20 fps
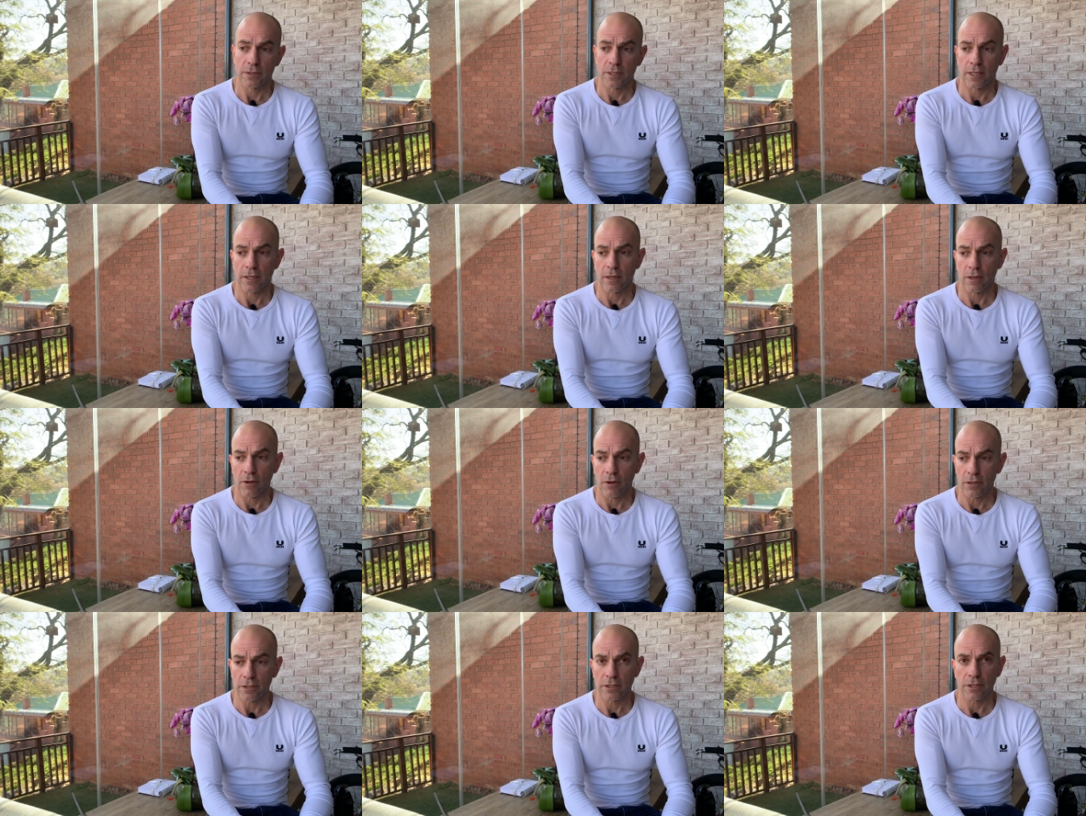And the
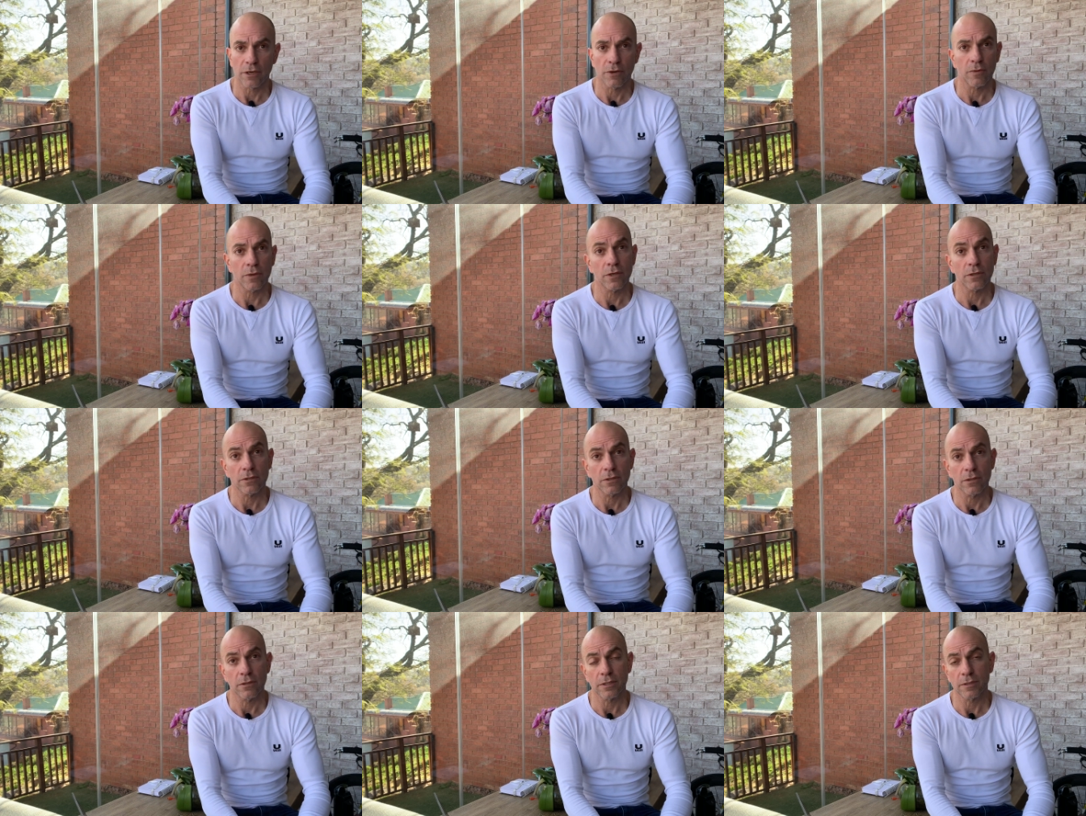last thing you want to
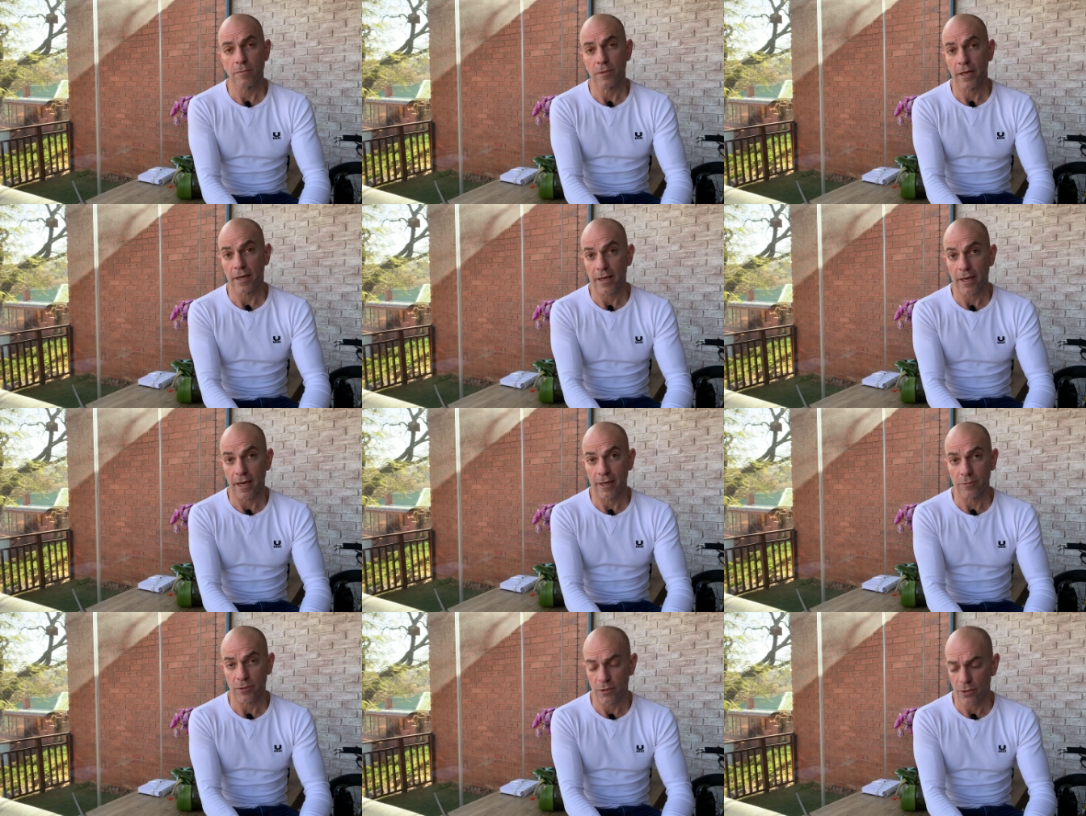do is play
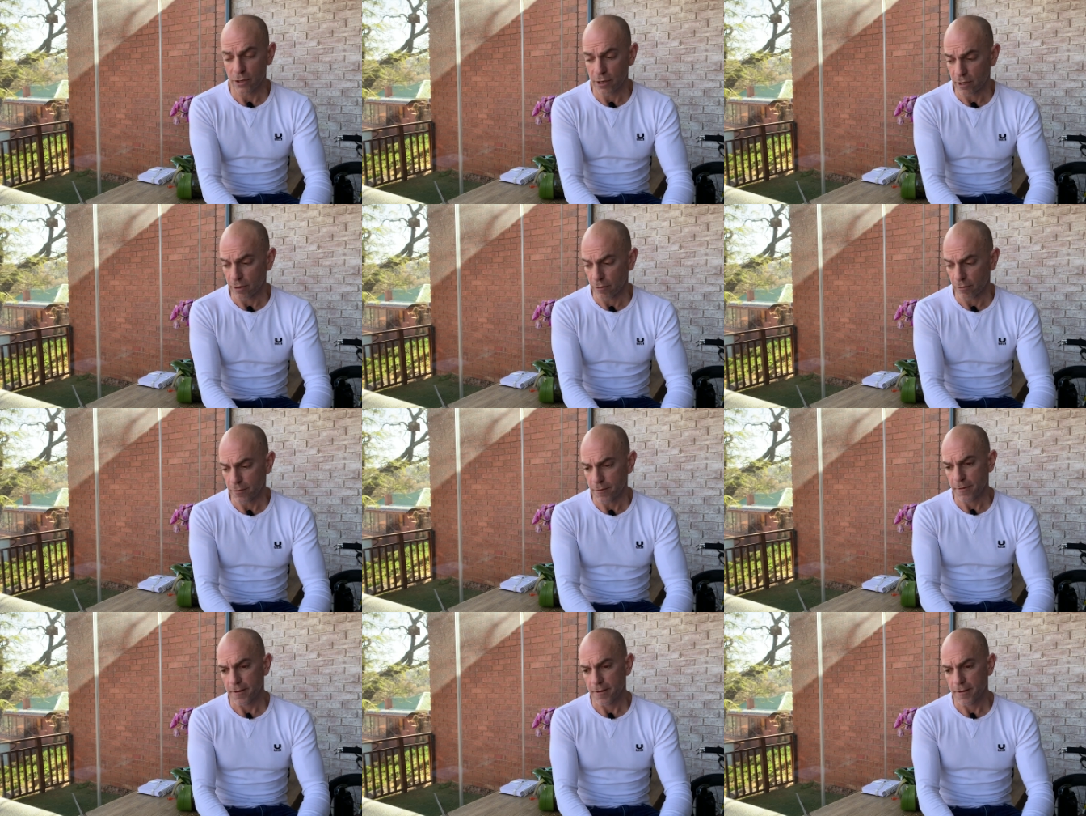games with your health.